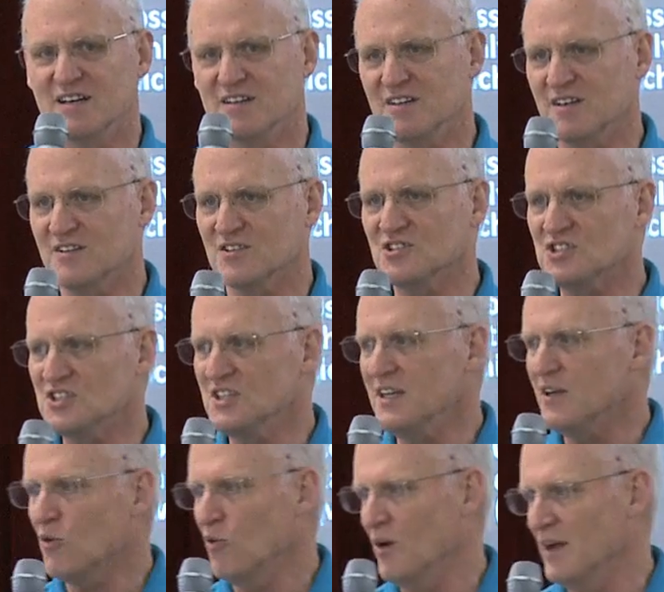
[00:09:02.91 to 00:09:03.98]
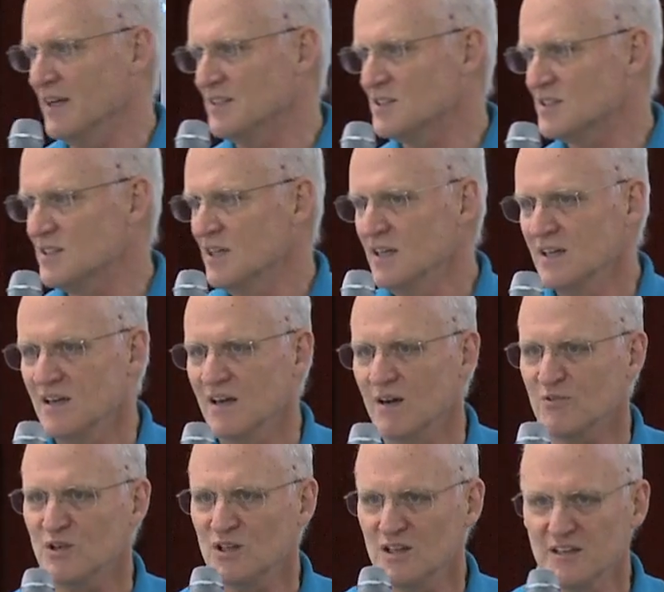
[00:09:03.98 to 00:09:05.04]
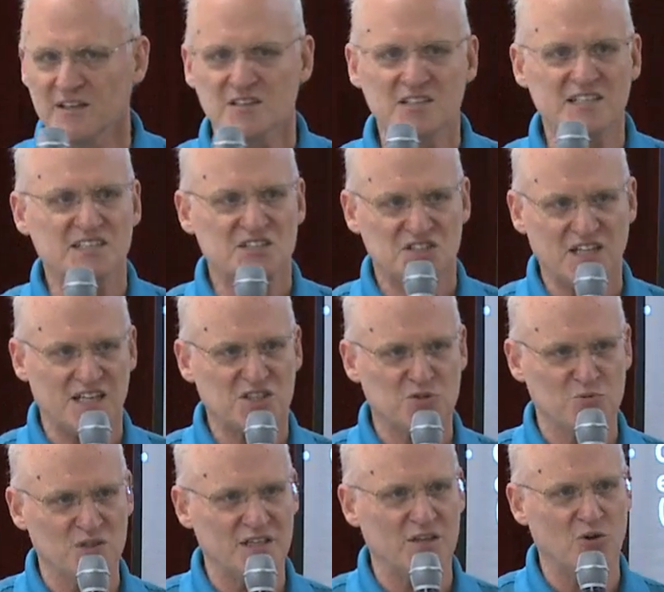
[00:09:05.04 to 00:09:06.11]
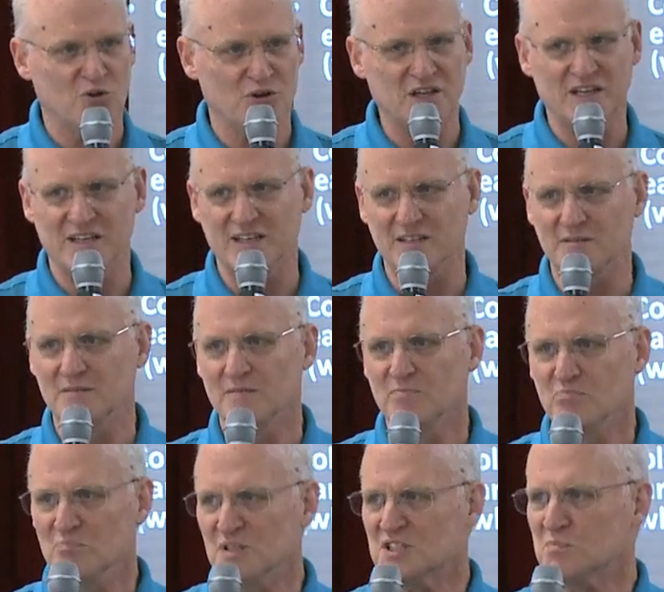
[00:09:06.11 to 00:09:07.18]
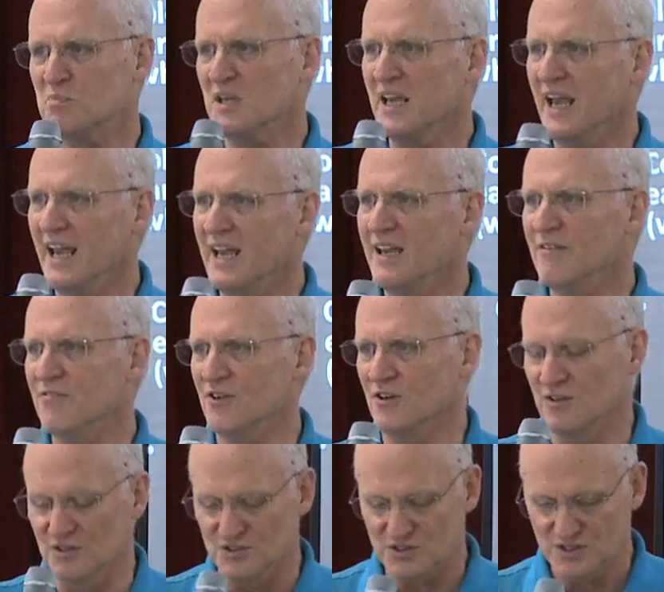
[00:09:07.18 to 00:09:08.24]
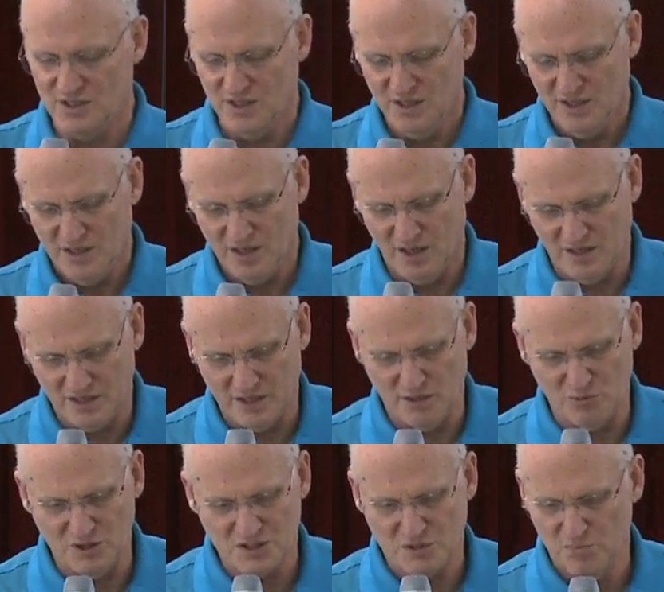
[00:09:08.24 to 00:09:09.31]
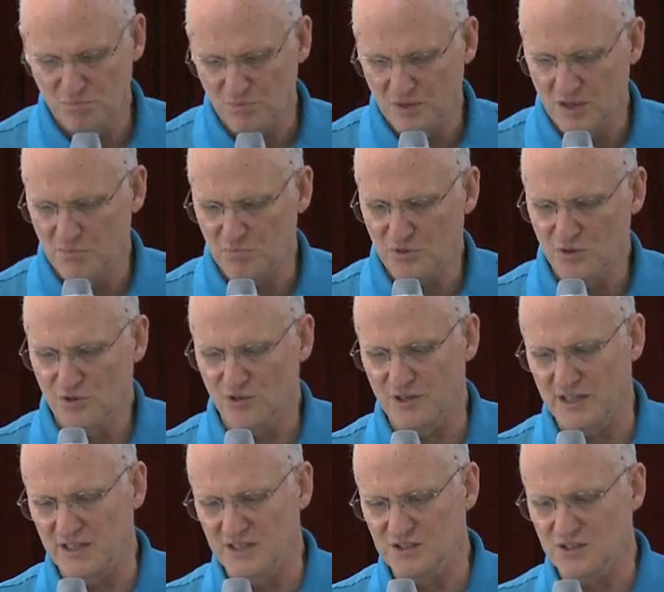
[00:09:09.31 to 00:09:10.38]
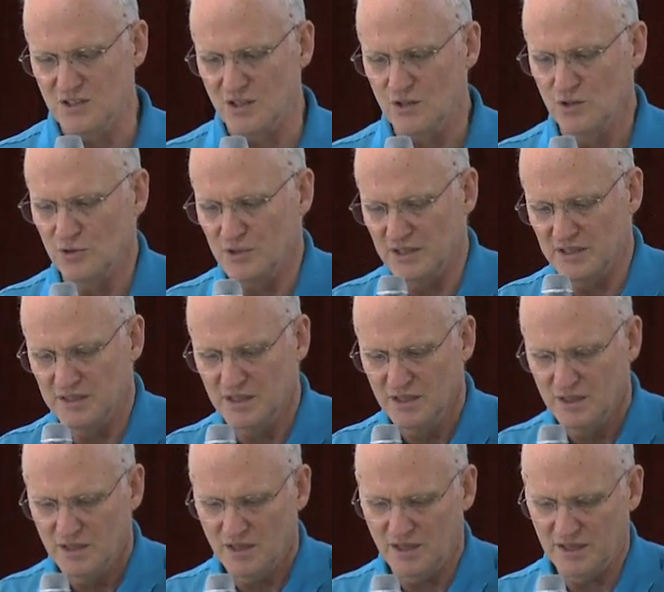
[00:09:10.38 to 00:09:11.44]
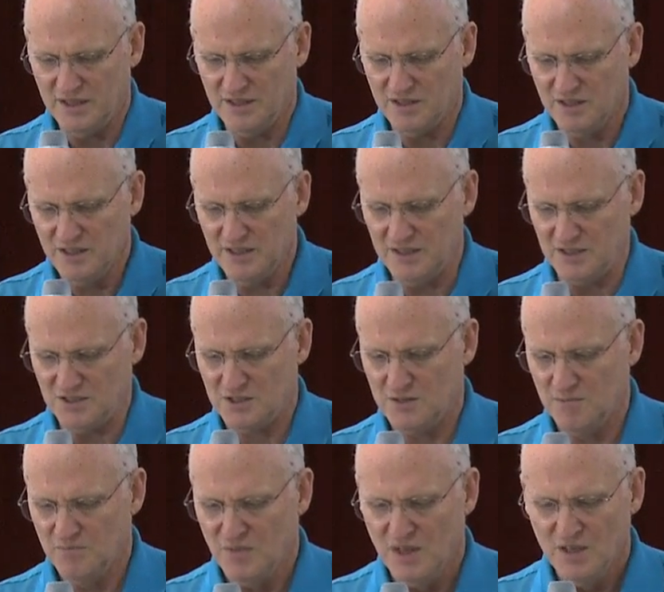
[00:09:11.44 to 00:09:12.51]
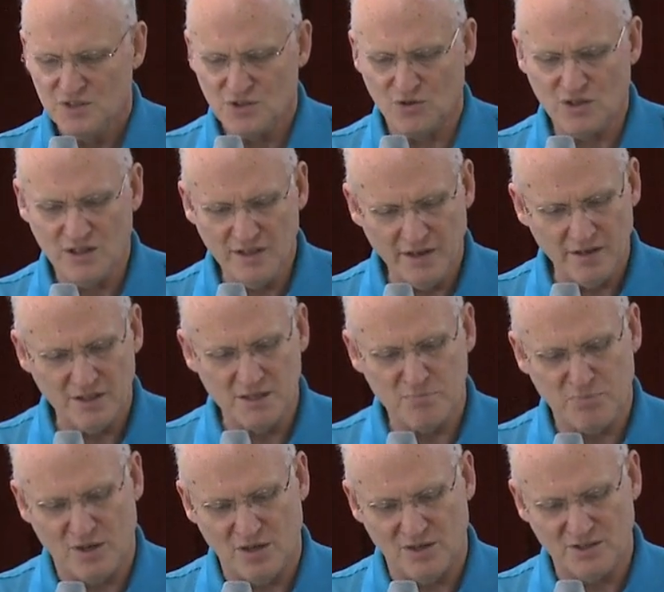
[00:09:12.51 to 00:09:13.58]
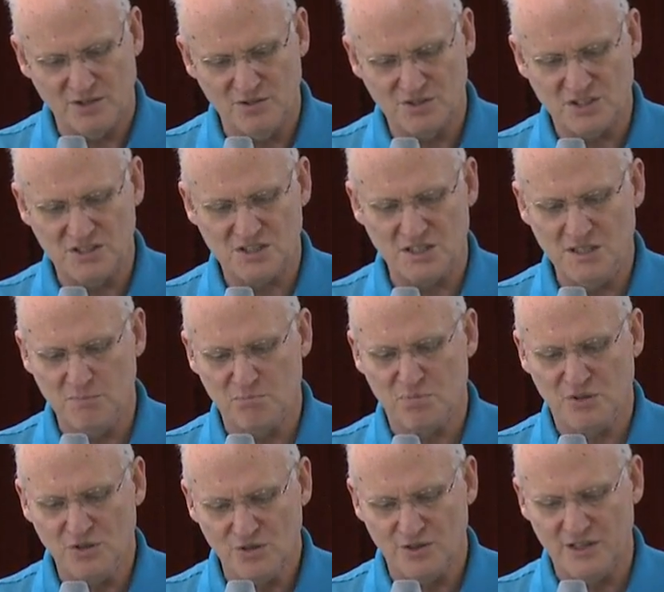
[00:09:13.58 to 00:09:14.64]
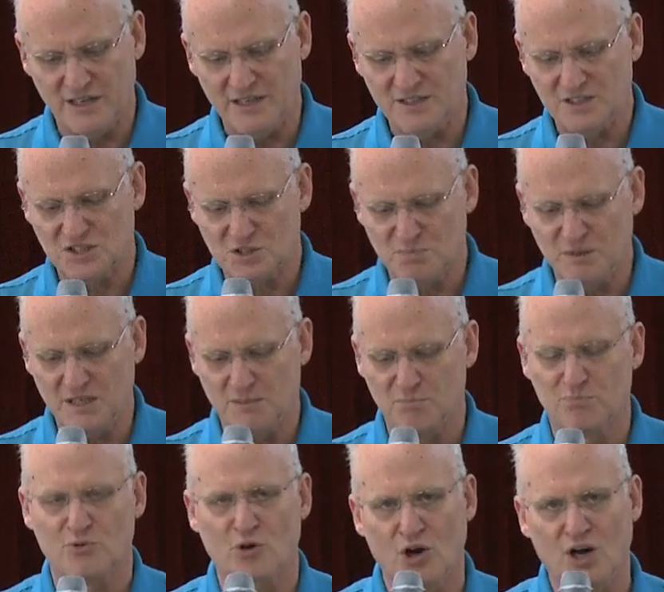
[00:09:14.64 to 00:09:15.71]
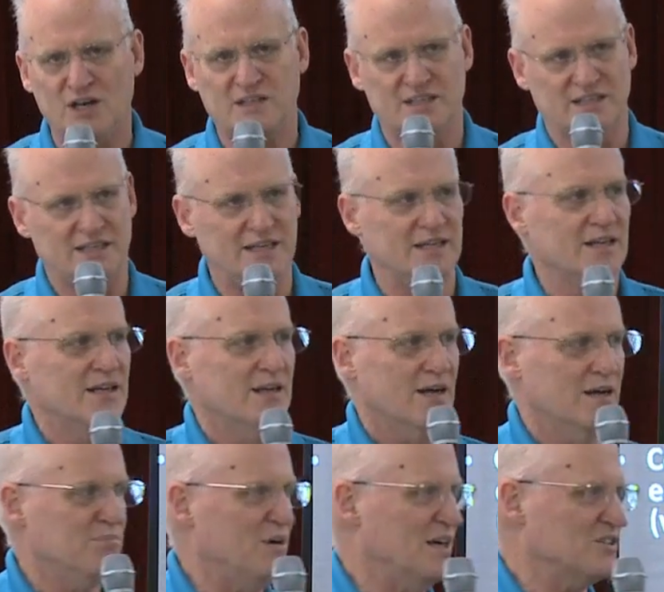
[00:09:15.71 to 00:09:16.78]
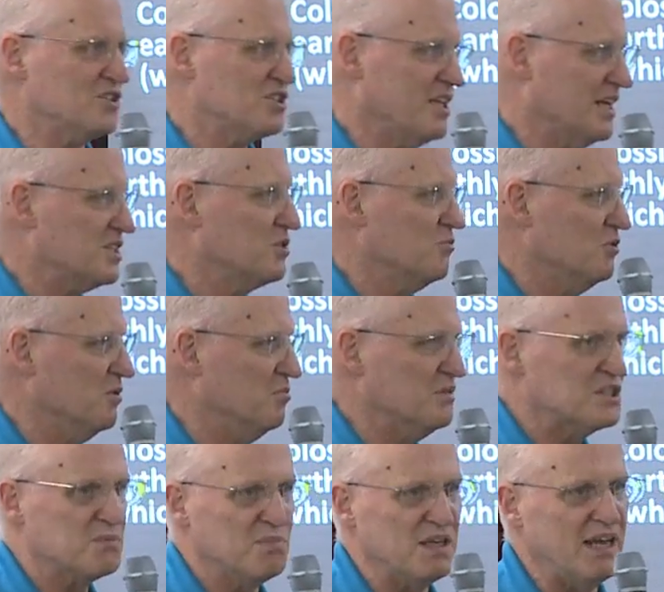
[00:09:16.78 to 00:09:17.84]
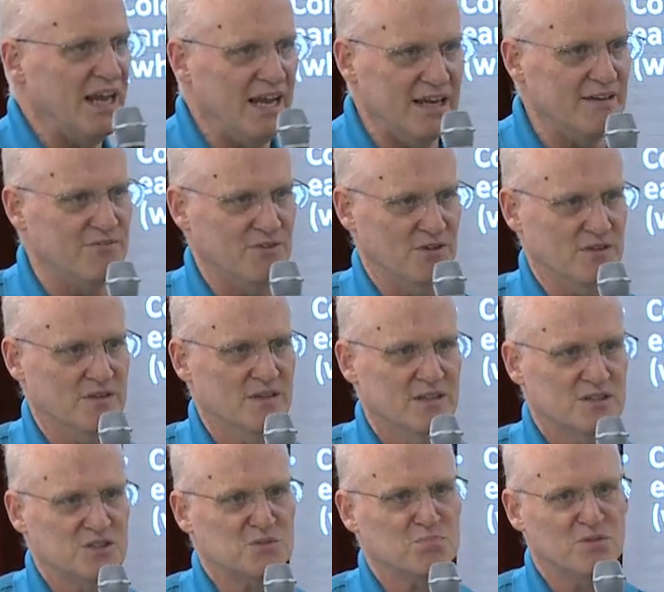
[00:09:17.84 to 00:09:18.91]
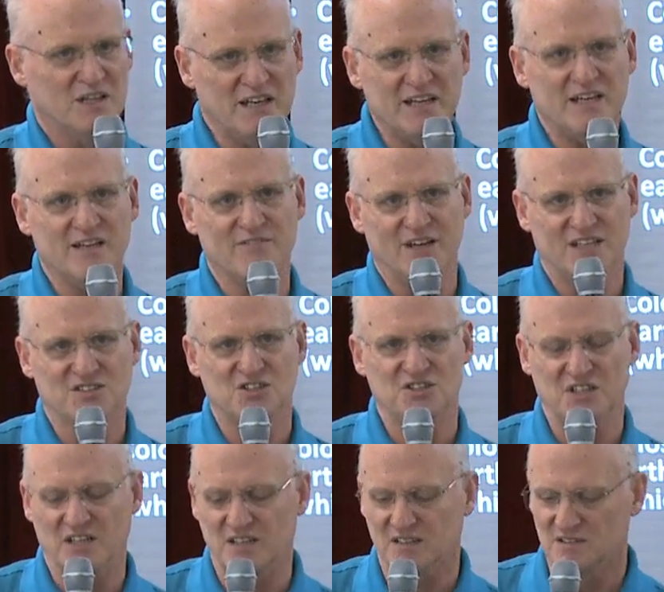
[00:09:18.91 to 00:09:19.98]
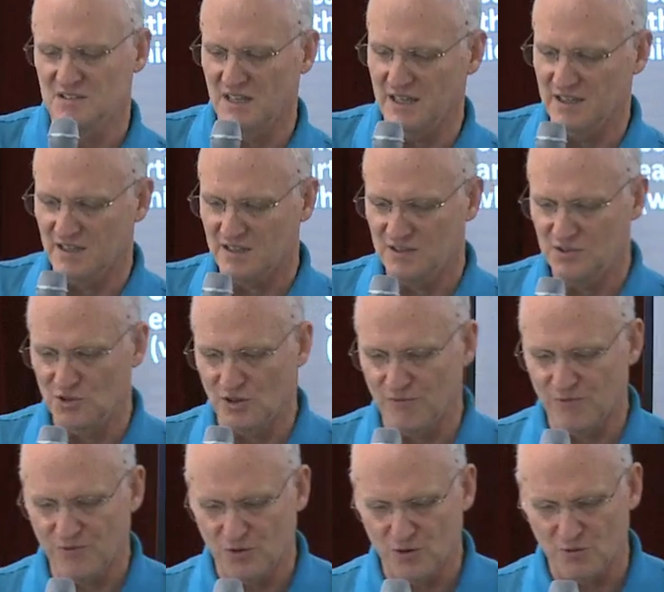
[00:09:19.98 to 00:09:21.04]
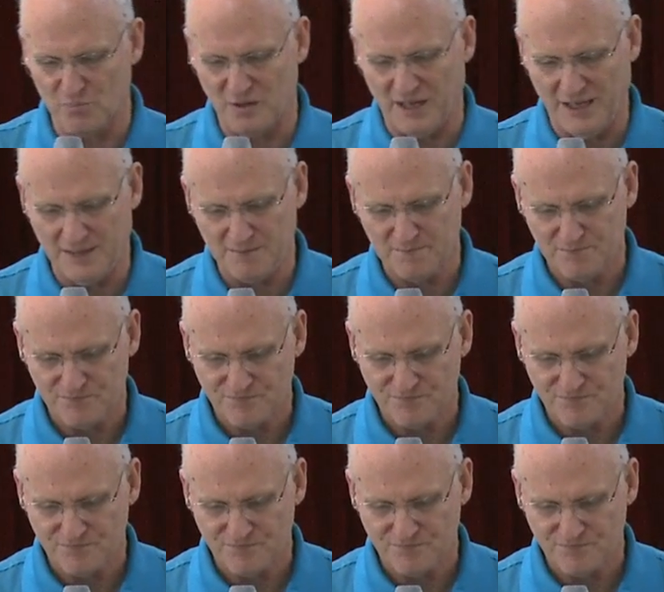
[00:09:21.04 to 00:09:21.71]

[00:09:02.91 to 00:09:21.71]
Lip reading: another sequence of clearly sexually oriented misbehaviors in which impurity is included in the list. So clearly, Paul uses impurity to speak broadly about sexual misbehavior. There's plenty of exegetical data to confirm that.